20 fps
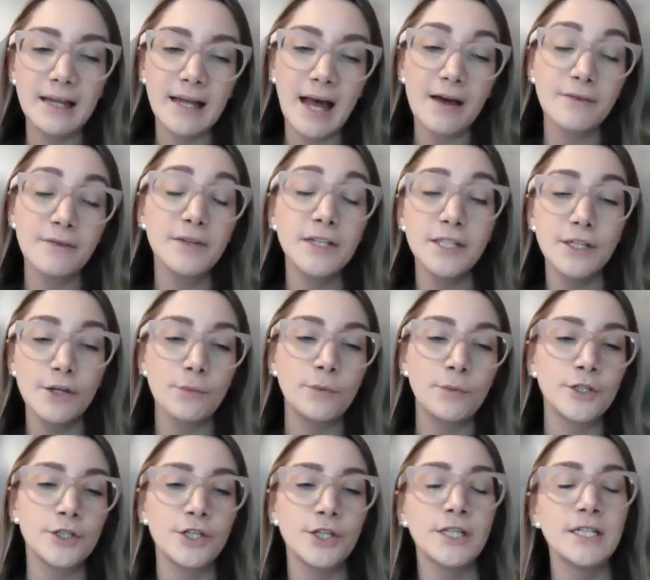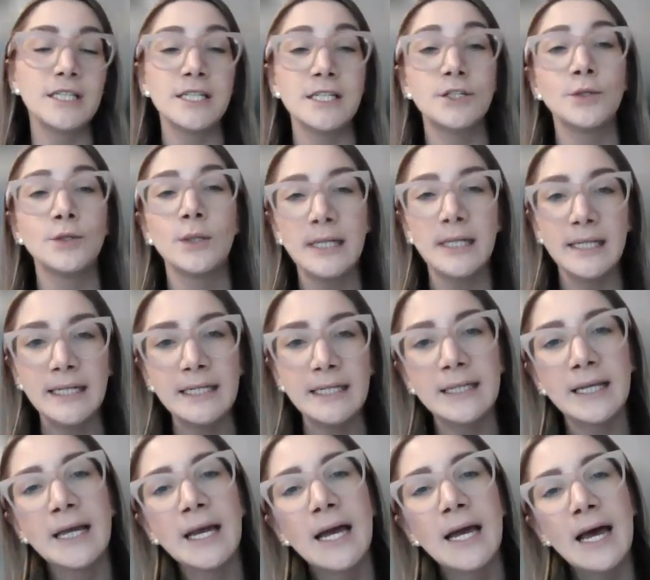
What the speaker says: having the opportunity to lead